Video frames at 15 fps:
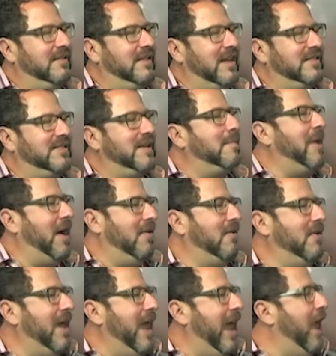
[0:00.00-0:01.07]
that
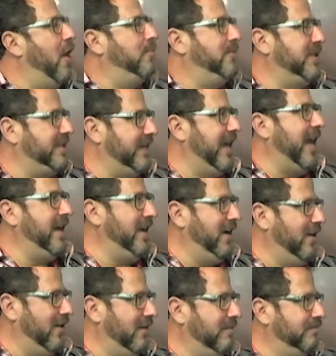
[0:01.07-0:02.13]
somehow helped us get
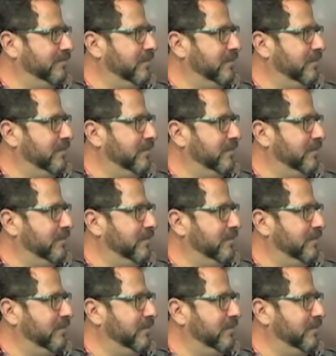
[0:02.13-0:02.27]
here.